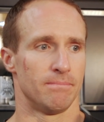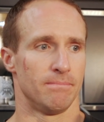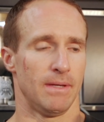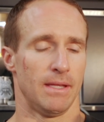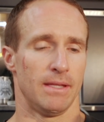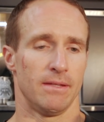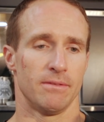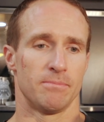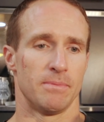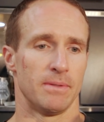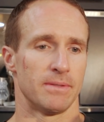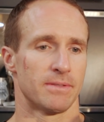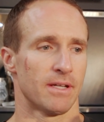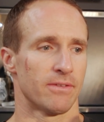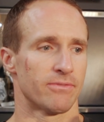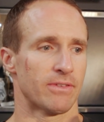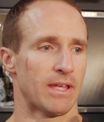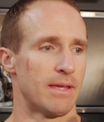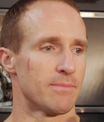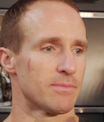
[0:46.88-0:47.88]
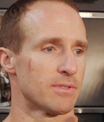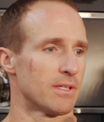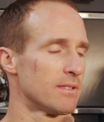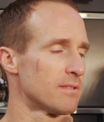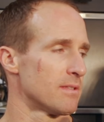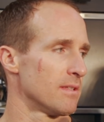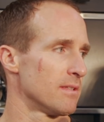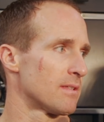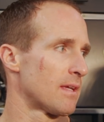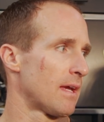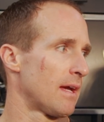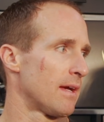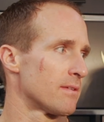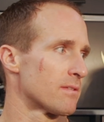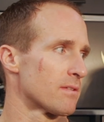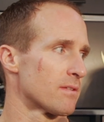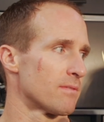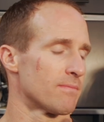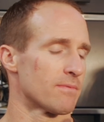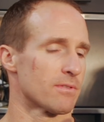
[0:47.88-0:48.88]
there's been tough games against these
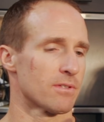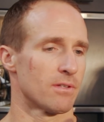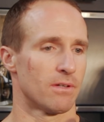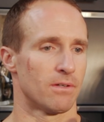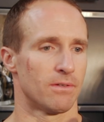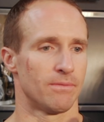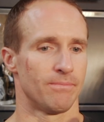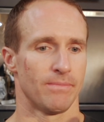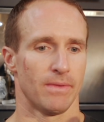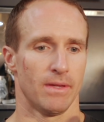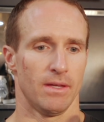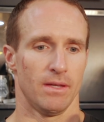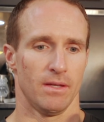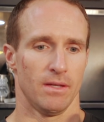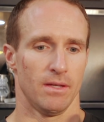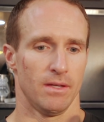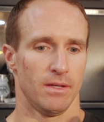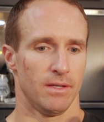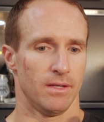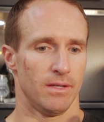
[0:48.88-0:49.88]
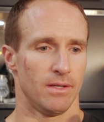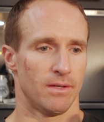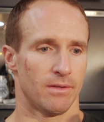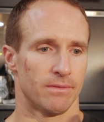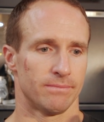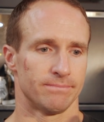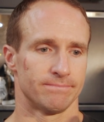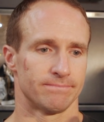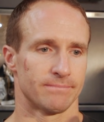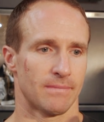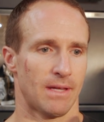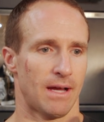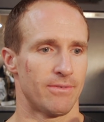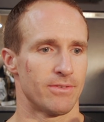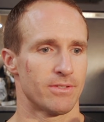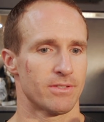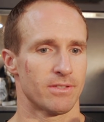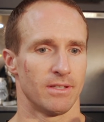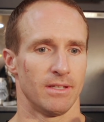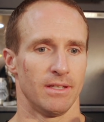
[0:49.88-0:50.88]
guys, so,
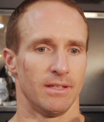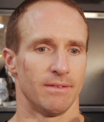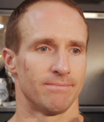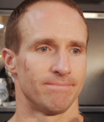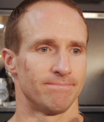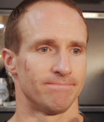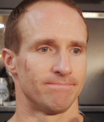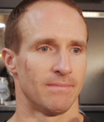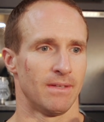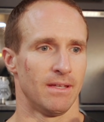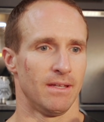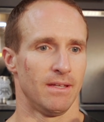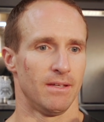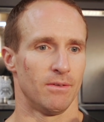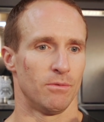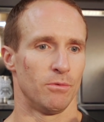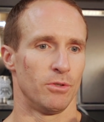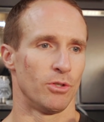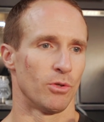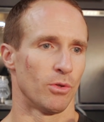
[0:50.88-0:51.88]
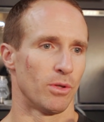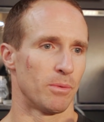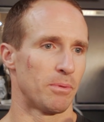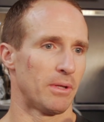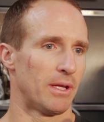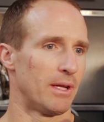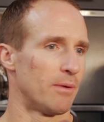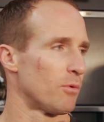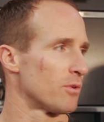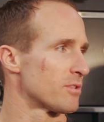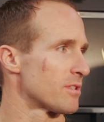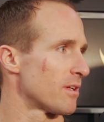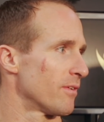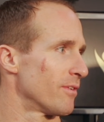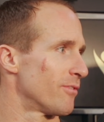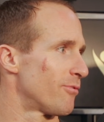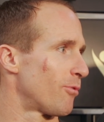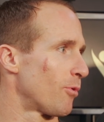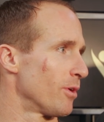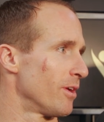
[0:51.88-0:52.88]
obviously, when you only play them once
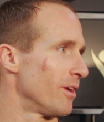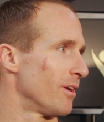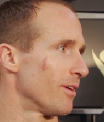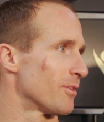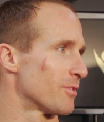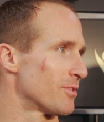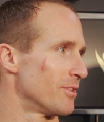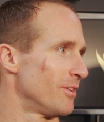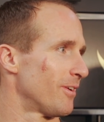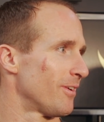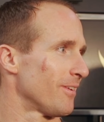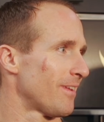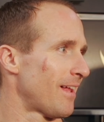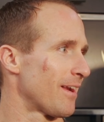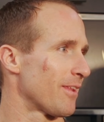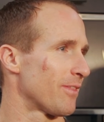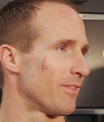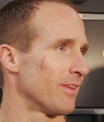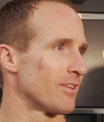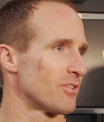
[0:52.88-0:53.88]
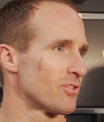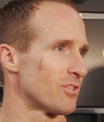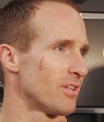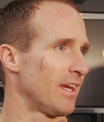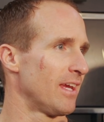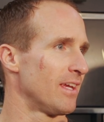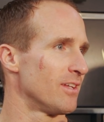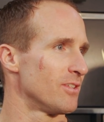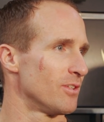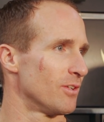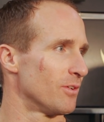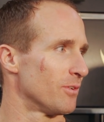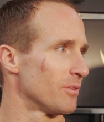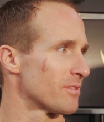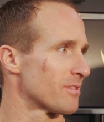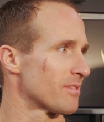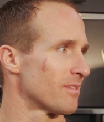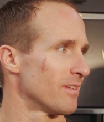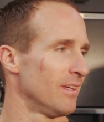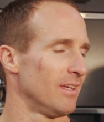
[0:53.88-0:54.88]
every 4 years, a lot of things change.
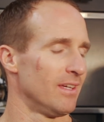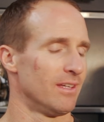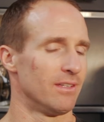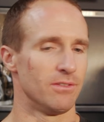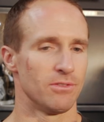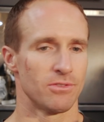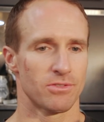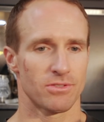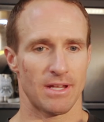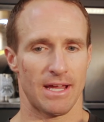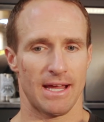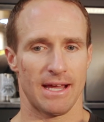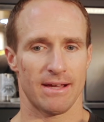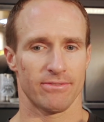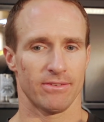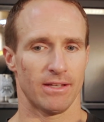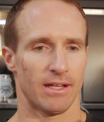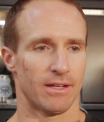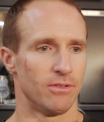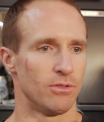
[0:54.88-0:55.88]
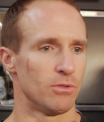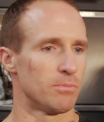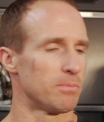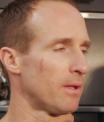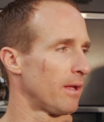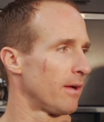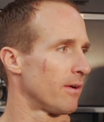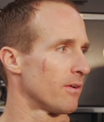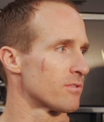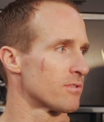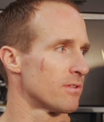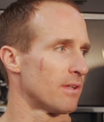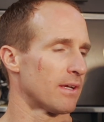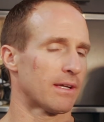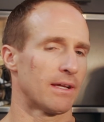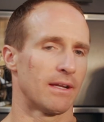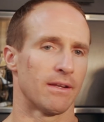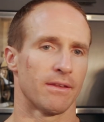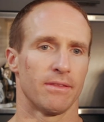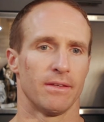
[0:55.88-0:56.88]
It's new staff, a lot of new players, and
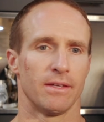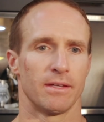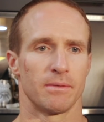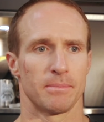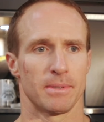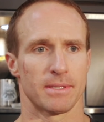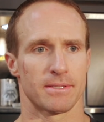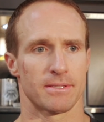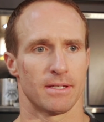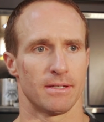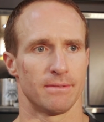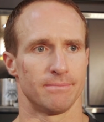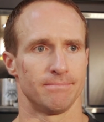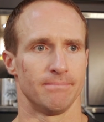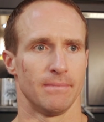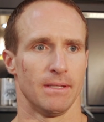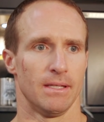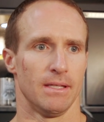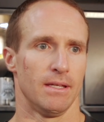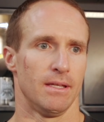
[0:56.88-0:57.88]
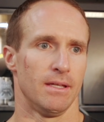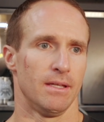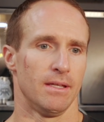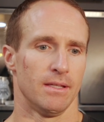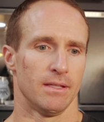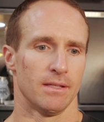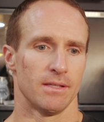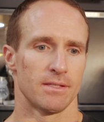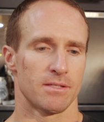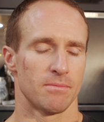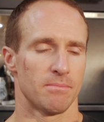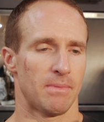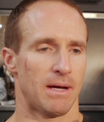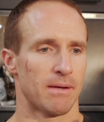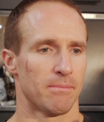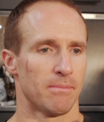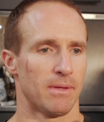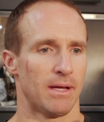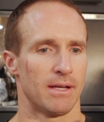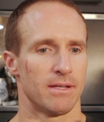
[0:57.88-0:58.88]
that kind of thing. But listen,
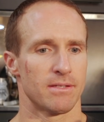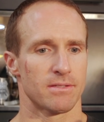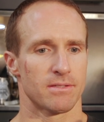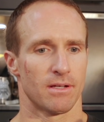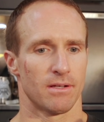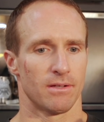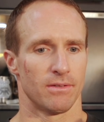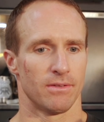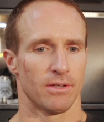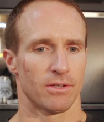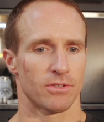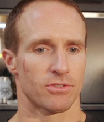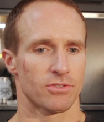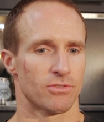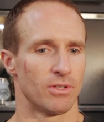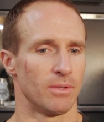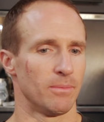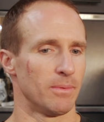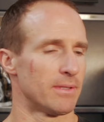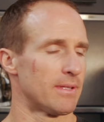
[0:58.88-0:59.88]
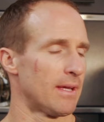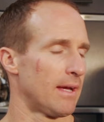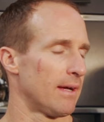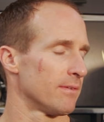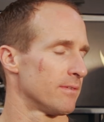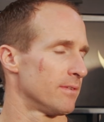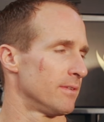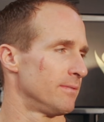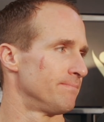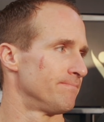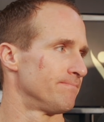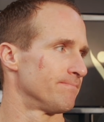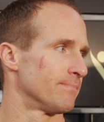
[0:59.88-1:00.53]
bottom line is they're extremely talented,